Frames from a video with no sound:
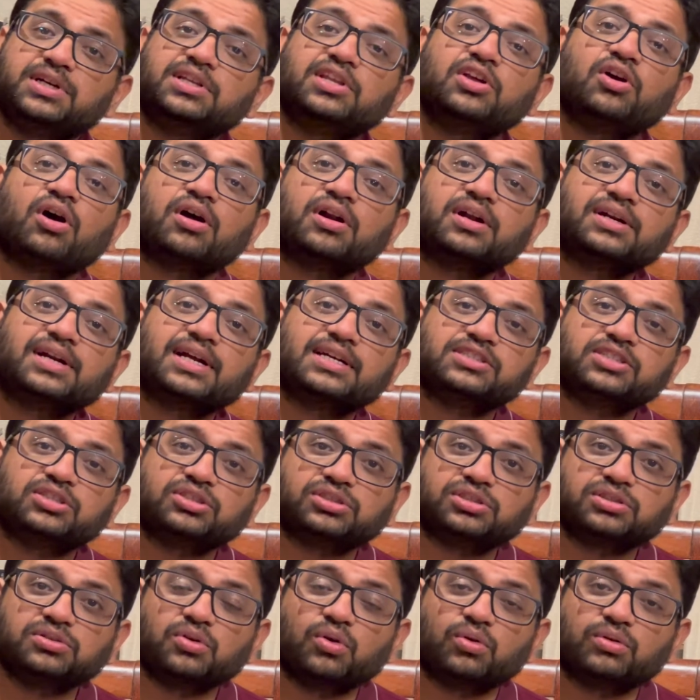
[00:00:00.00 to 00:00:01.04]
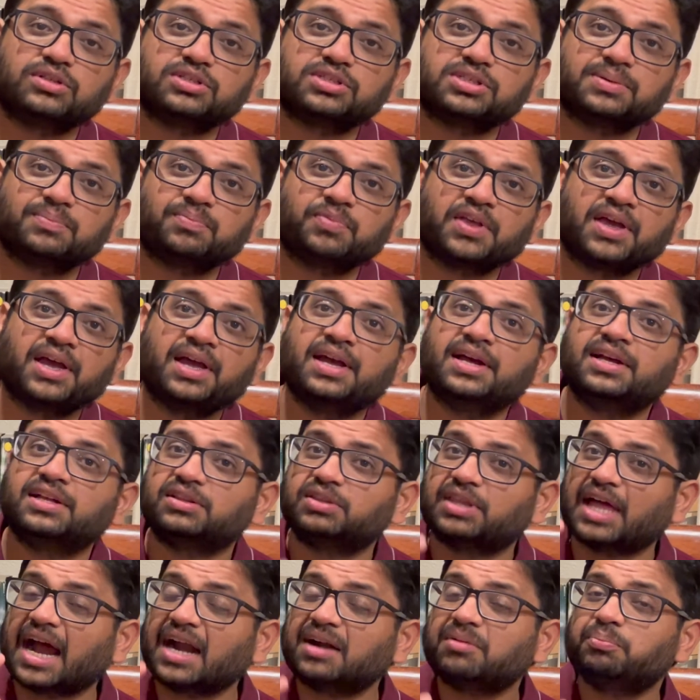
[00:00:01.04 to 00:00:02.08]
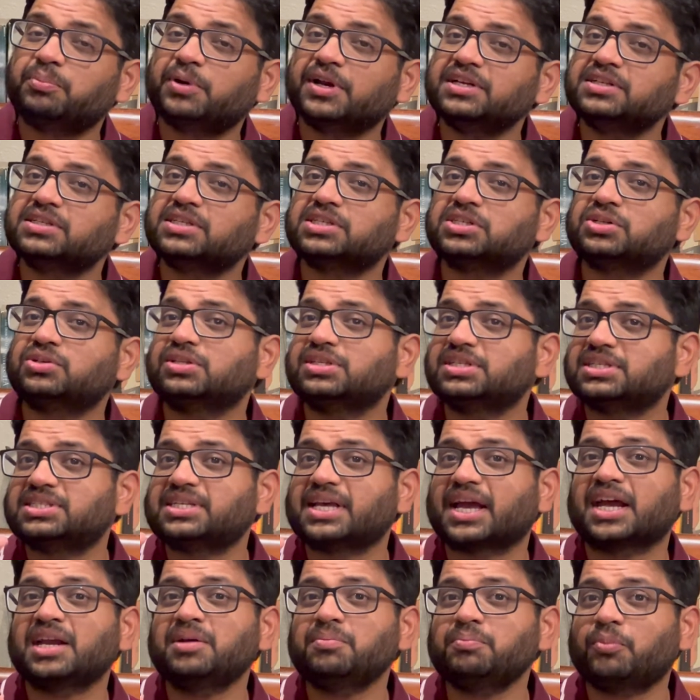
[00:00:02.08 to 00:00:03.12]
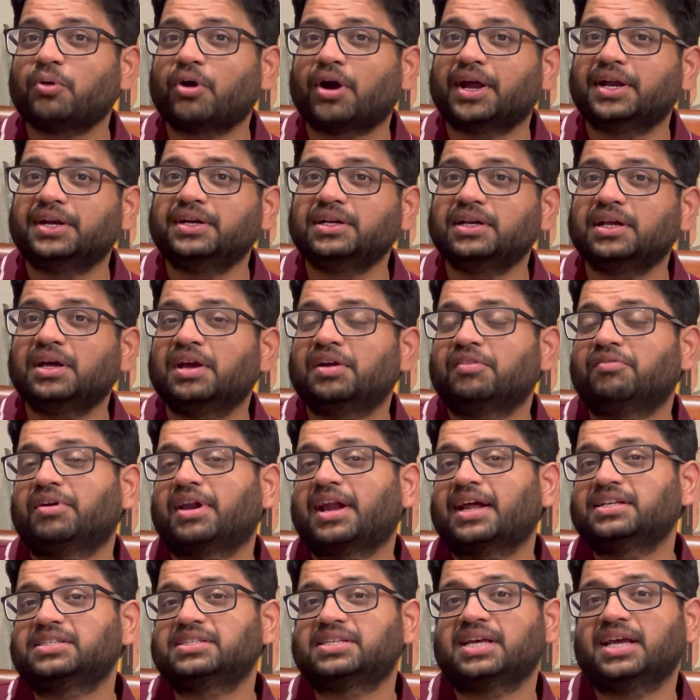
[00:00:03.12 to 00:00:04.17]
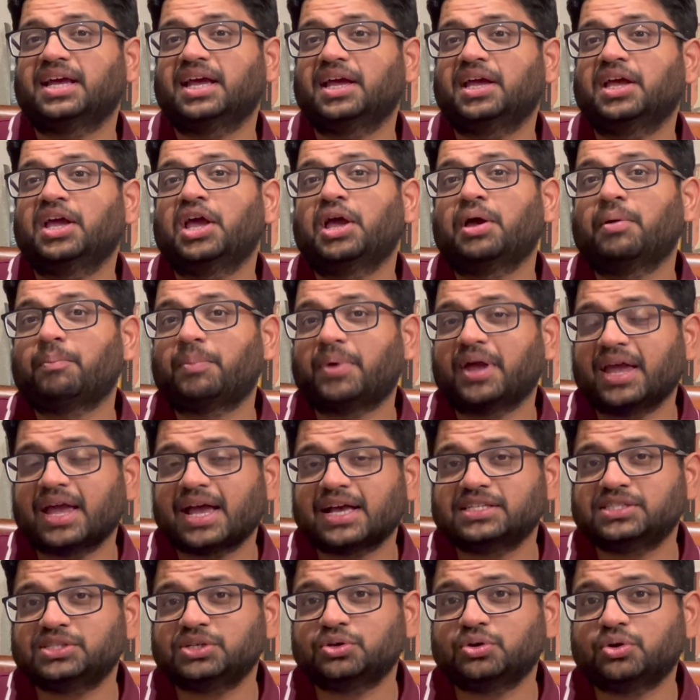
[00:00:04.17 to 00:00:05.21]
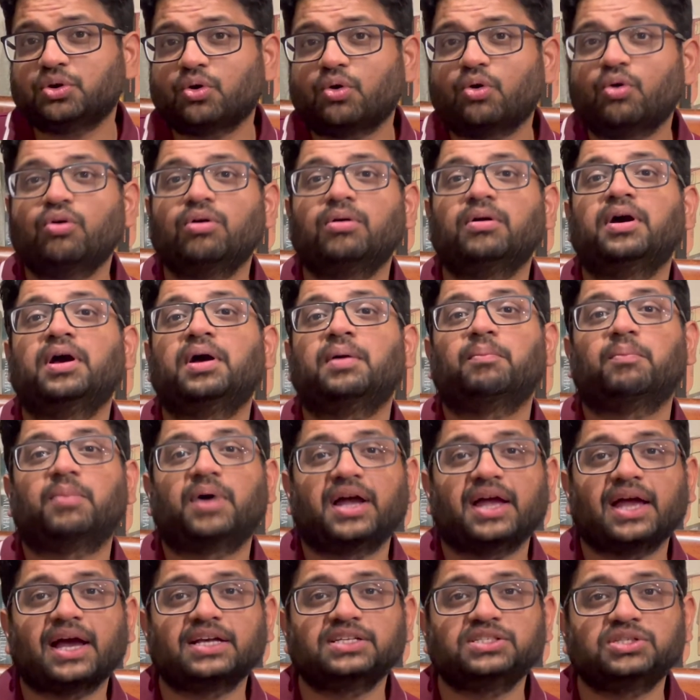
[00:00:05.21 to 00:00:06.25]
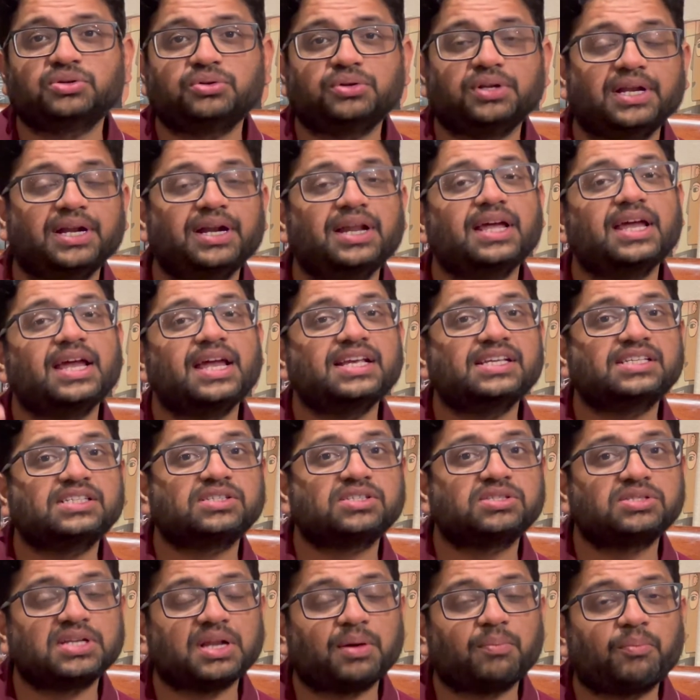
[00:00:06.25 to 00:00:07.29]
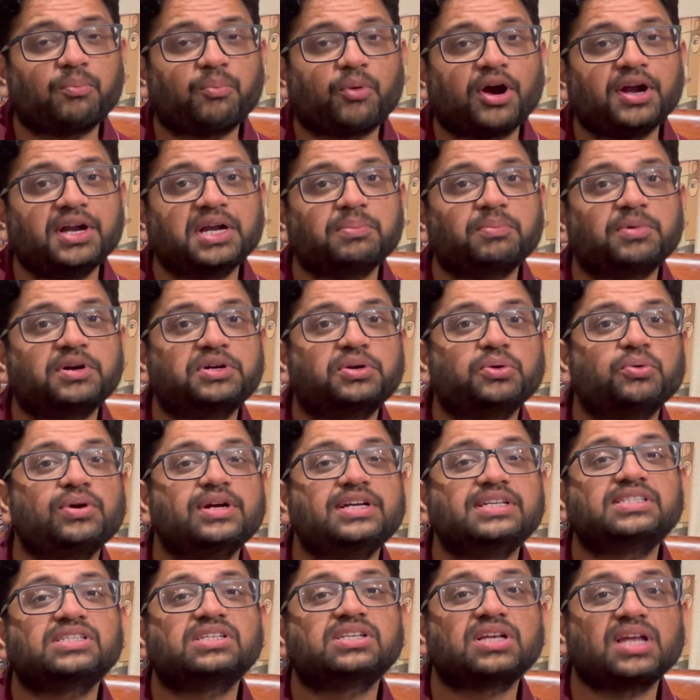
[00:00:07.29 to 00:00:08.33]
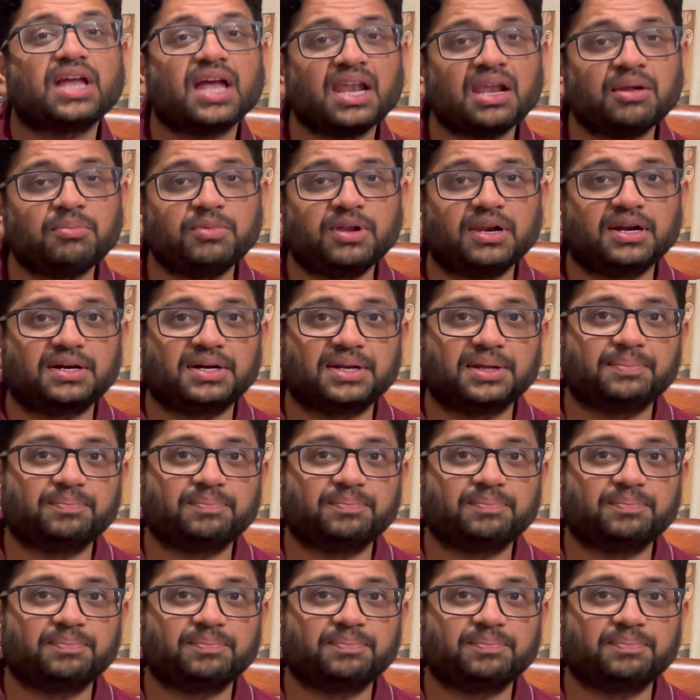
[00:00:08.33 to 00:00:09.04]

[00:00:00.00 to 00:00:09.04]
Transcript: organization goals. That brings us to the second point. When I say pay-as-you-go, buy as you need, point number 2 is scalability.